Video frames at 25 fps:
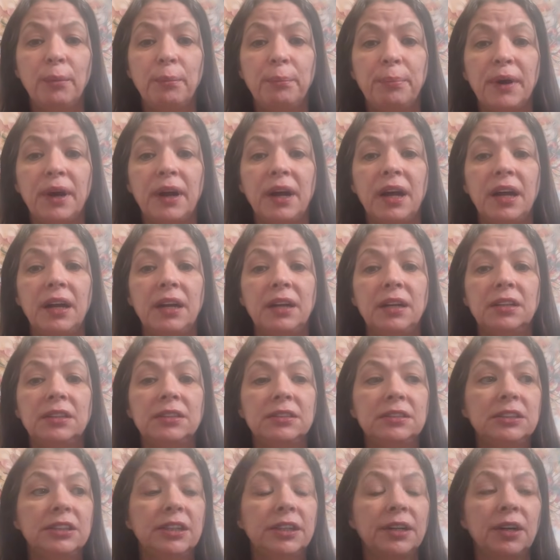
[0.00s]
But,
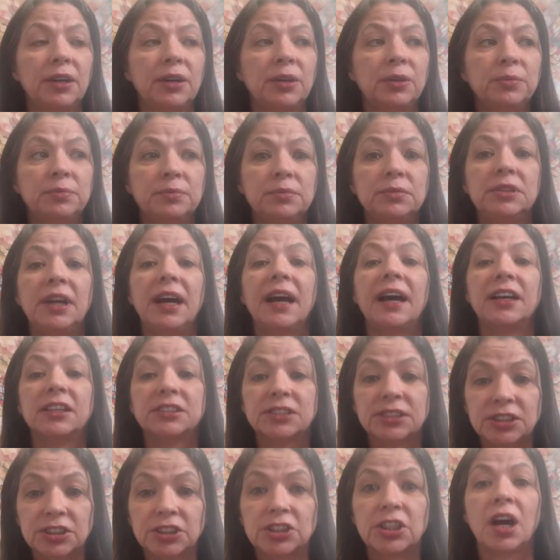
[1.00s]
you know,
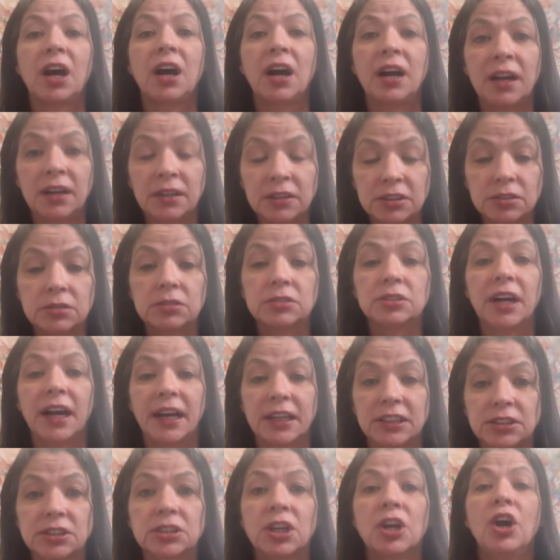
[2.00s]
yes,
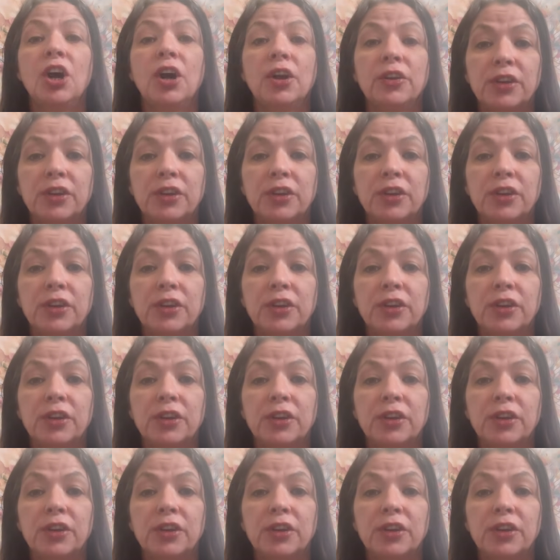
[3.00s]
yes.